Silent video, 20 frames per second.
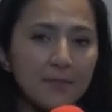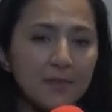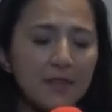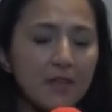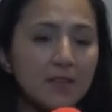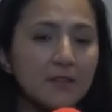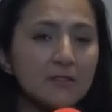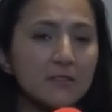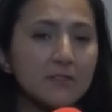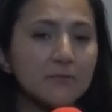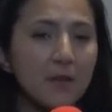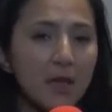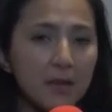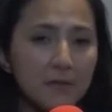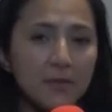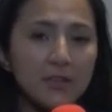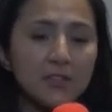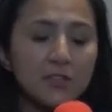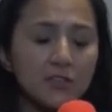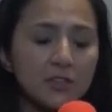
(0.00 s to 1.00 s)
it's my
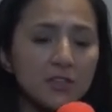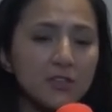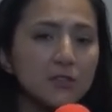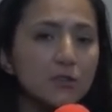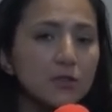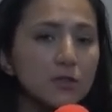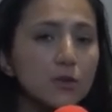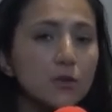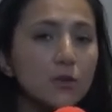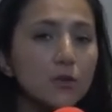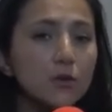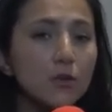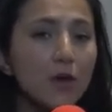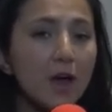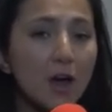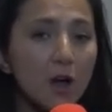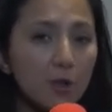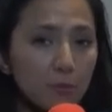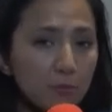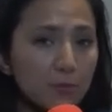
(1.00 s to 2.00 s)
mission to
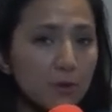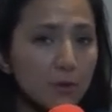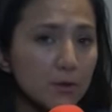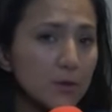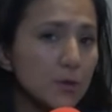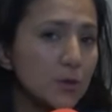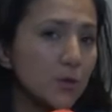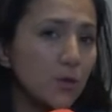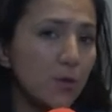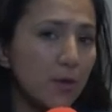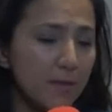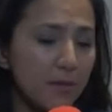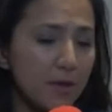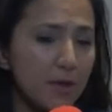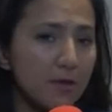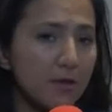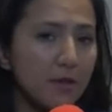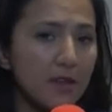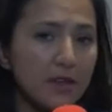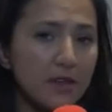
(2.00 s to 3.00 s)
help those
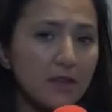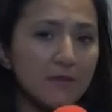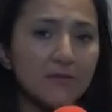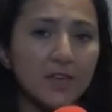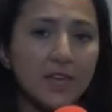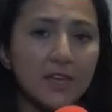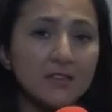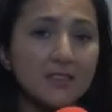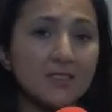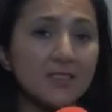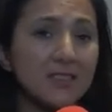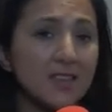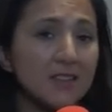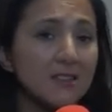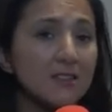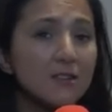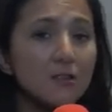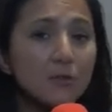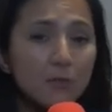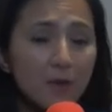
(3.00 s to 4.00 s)
women in Afghanistan
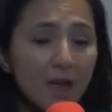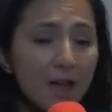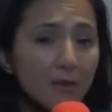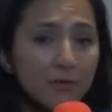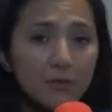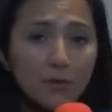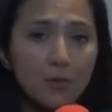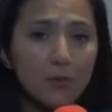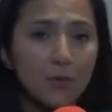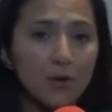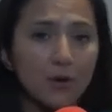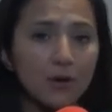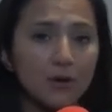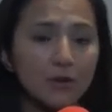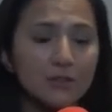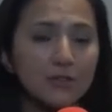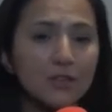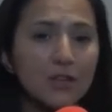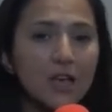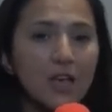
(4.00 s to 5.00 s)
and around the
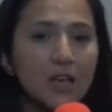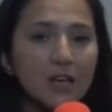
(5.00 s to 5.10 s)
world